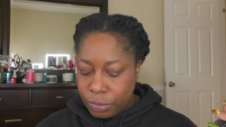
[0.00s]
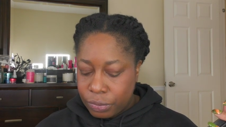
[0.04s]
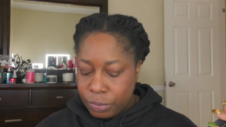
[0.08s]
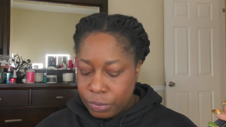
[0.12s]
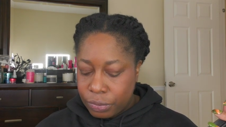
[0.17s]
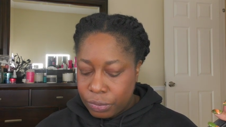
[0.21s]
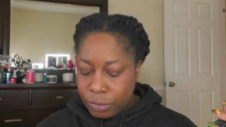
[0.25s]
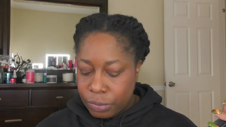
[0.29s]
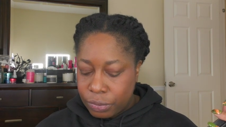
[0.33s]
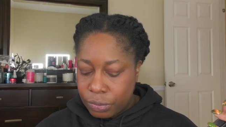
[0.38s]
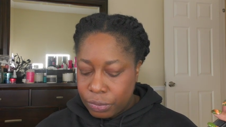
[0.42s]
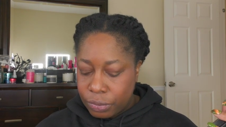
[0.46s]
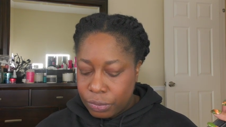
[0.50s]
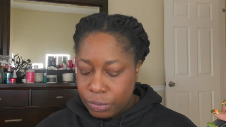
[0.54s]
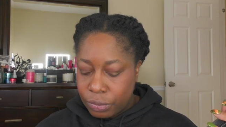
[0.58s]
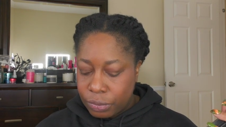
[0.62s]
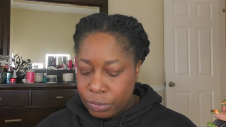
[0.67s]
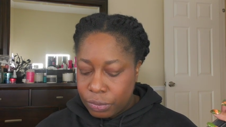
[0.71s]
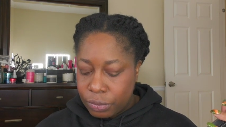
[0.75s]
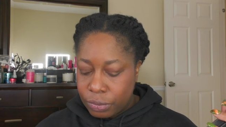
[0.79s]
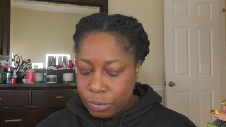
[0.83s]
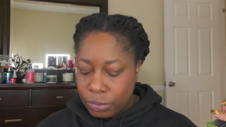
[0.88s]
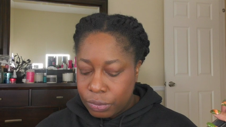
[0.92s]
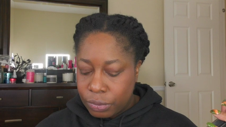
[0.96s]

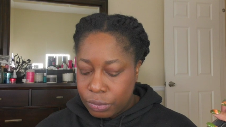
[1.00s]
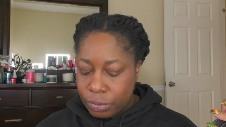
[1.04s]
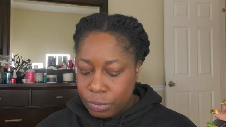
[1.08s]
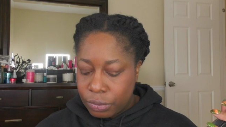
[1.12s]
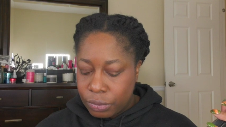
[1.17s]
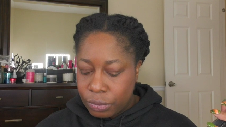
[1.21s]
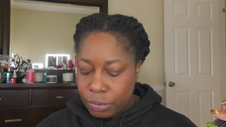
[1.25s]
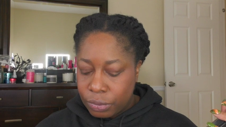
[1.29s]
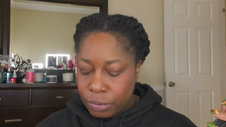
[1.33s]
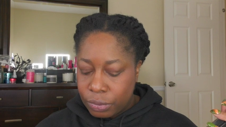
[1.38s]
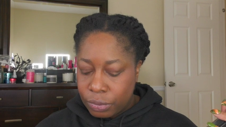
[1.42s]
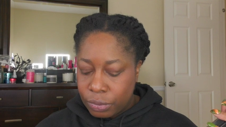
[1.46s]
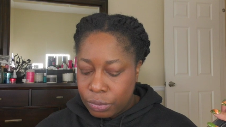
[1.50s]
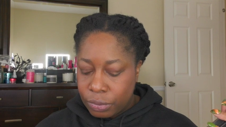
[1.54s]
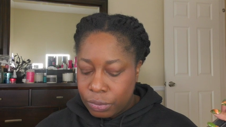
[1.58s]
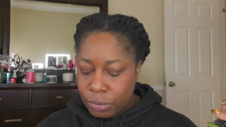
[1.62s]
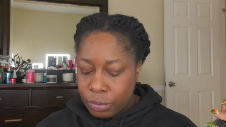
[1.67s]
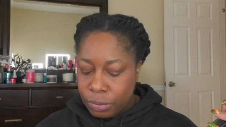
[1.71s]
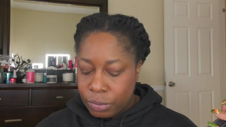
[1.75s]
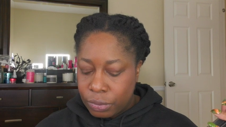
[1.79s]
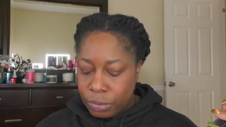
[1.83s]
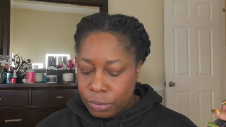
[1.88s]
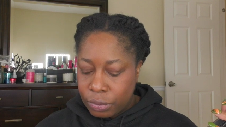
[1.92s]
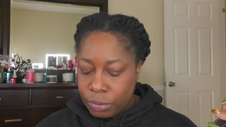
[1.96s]

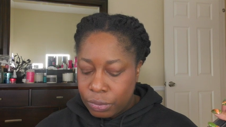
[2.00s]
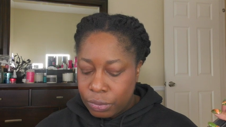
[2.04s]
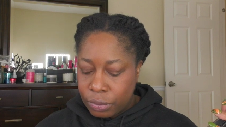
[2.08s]
(no one is talking)